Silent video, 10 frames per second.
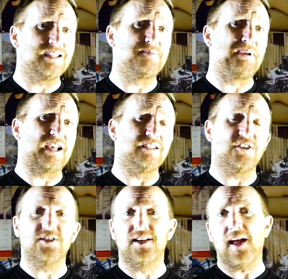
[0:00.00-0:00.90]
is because
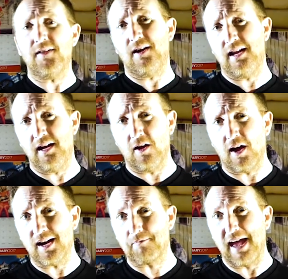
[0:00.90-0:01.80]
there's another
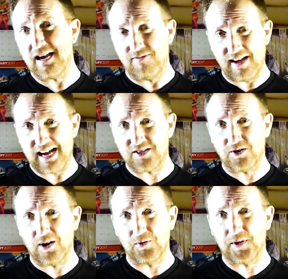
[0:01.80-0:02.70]
idiotic
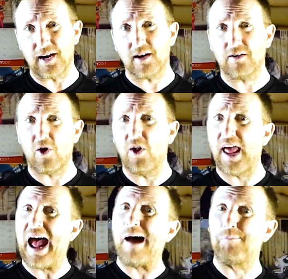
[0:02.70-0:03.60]
manufacturer out there called
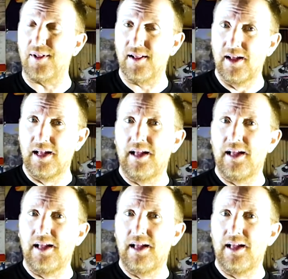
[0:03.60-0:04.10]
Apple